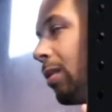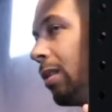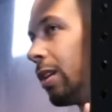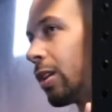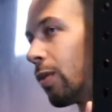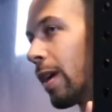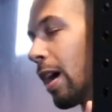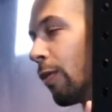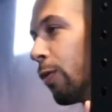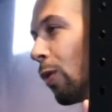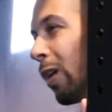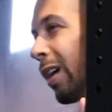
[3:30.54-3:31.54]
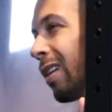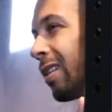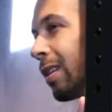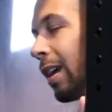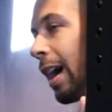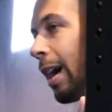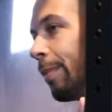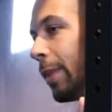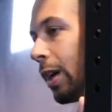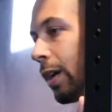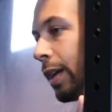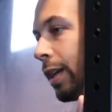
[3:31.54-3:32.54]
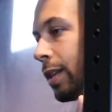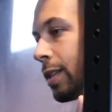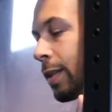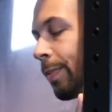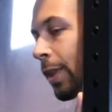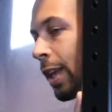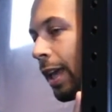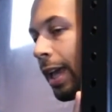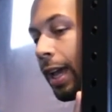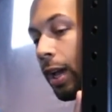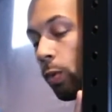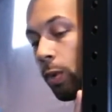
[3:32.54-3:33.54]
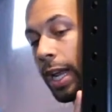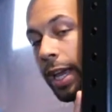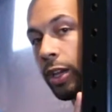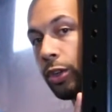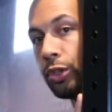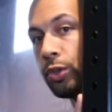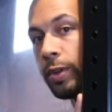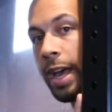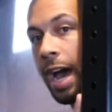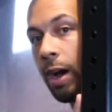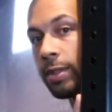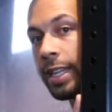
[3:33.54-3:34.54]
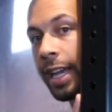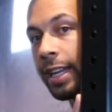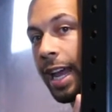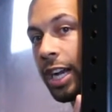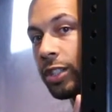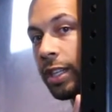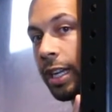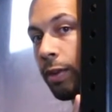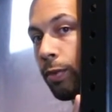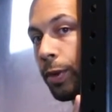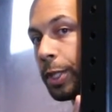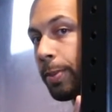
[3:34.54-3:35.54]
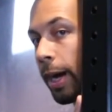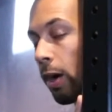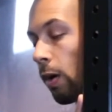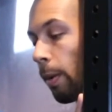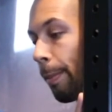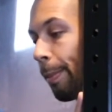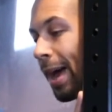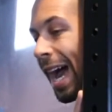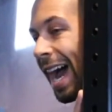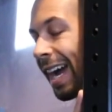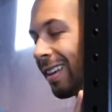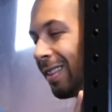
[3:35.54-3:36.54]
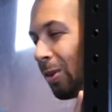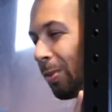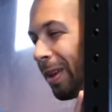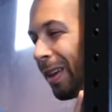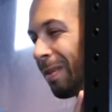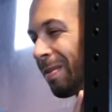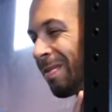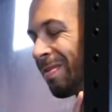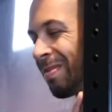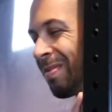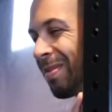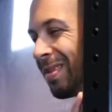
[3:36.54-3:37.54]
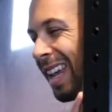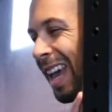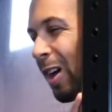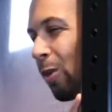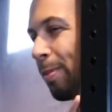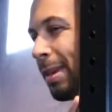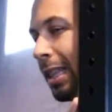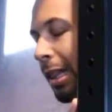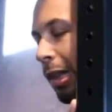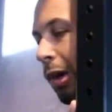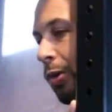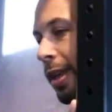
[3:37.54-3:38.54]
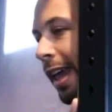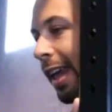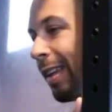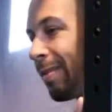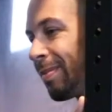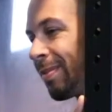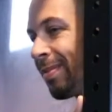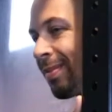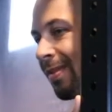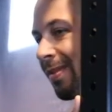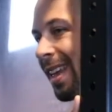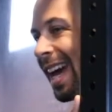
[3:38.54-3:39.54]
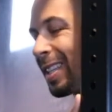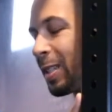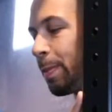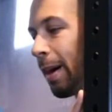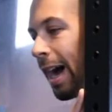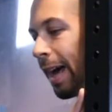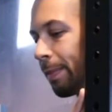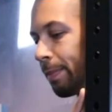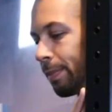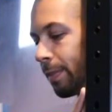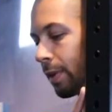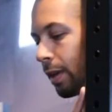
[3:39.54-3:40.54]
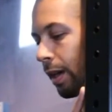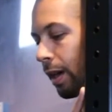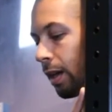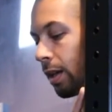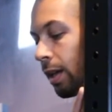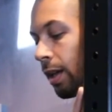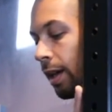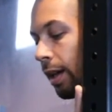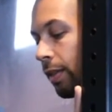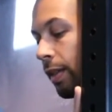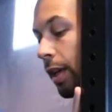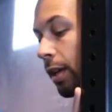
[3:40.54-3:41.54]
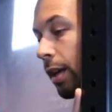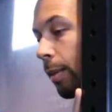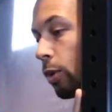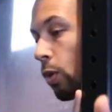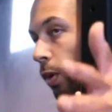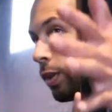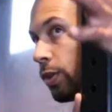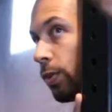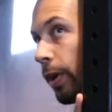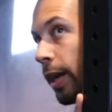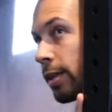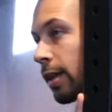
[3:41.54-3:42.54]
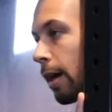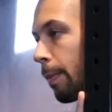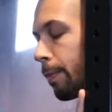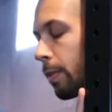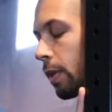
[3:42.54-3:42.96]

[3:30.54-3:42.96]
look around for it. There it is. And what I can do now is I can actually kind of reach my arm back a little bit to help me locate that spot, okay? And then I'm going to raise up.